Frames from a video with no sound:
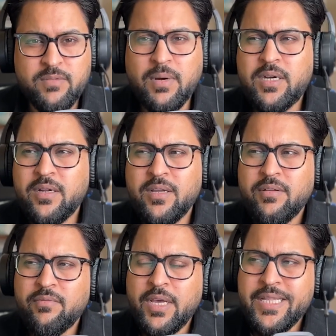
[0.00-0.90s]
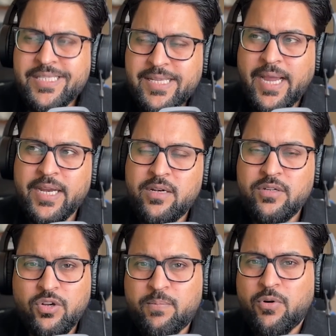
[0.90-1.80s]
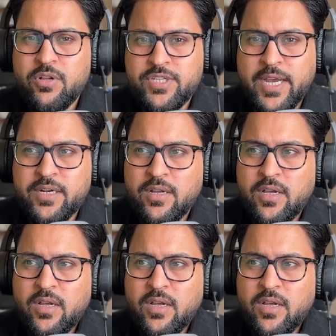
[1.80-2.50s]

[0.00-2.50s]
But inside your project,